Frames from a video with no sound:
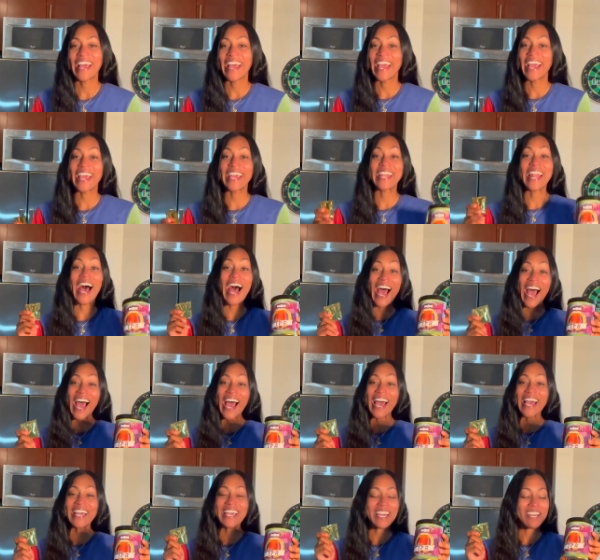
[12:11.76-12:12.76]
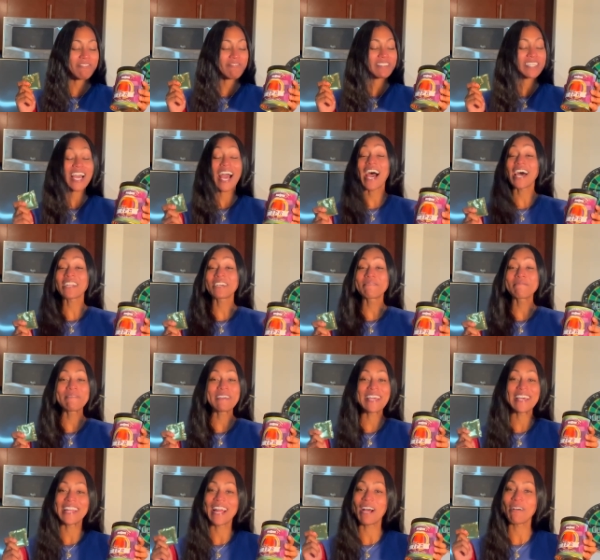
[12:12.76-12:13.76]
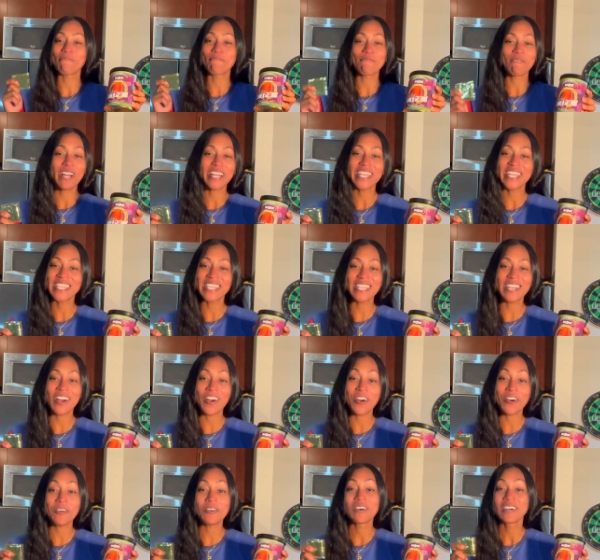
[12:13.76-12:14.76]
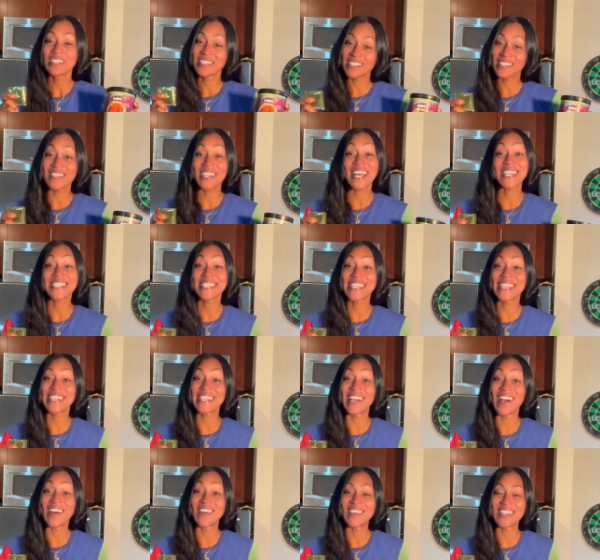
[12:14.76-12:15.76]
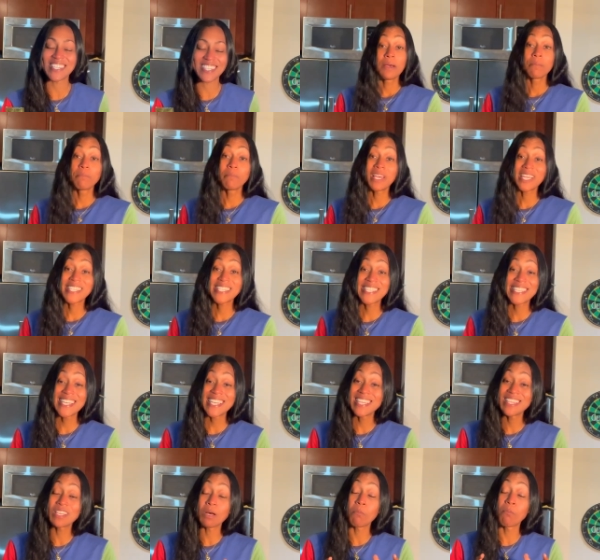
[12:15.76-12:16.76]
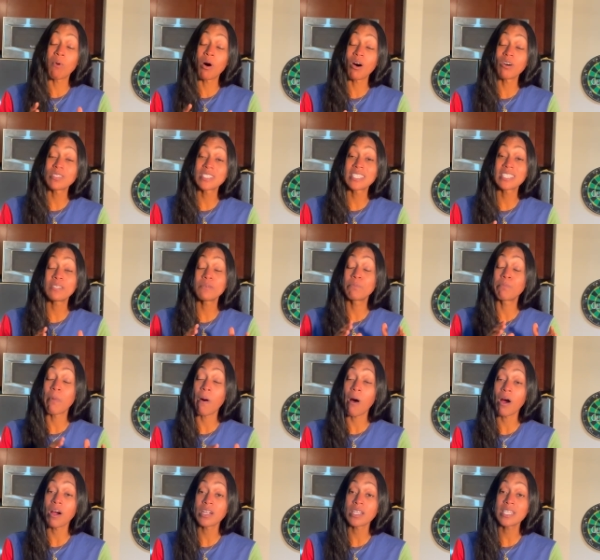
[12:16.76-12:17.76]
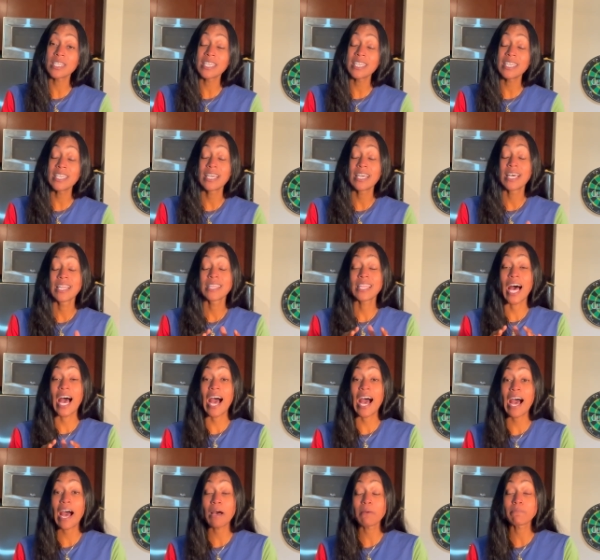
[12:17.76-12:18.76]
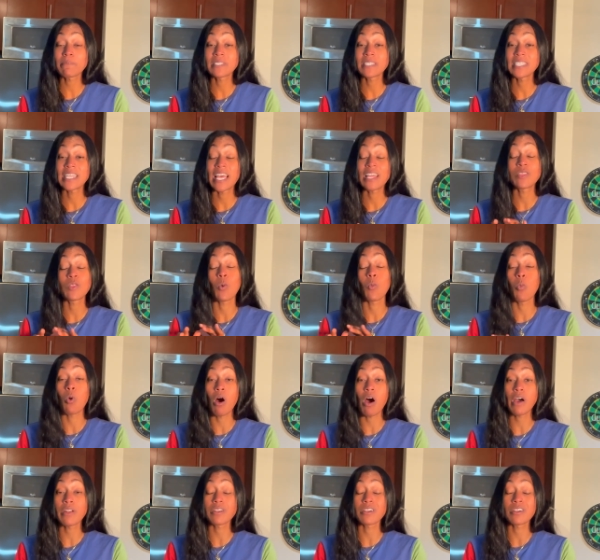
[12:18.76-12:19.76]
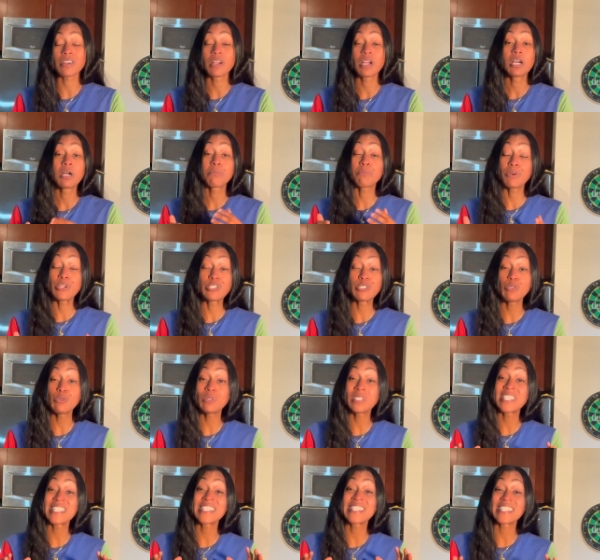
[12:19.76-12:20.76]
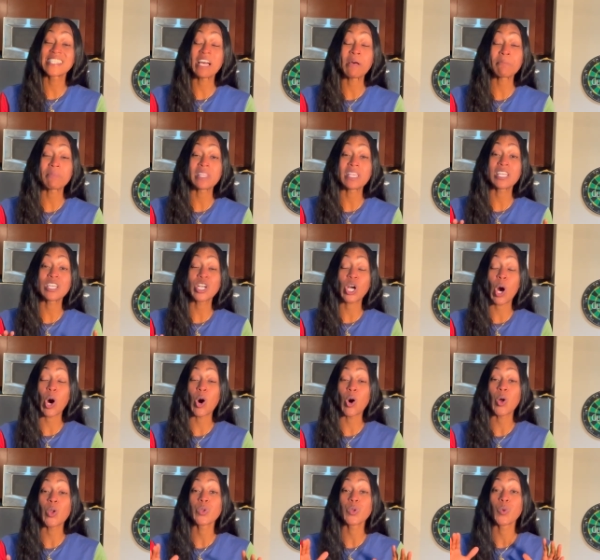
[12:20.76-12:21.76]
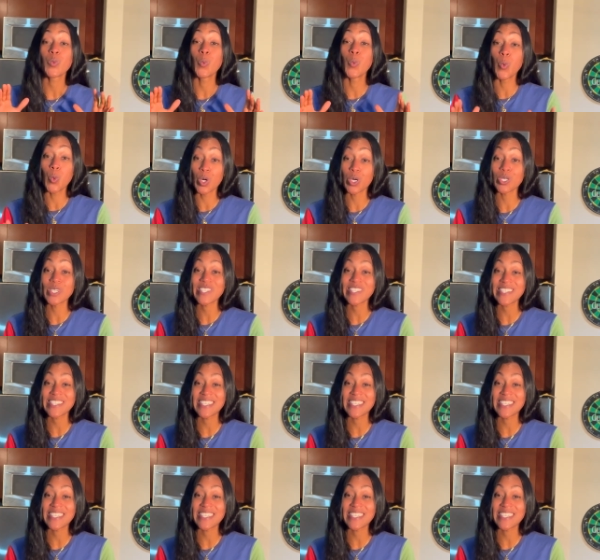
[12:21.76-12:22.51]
And I have got them and I'm ready to go. So let's get going. Mixing the malted barley, the hops, and the water produces something called wort.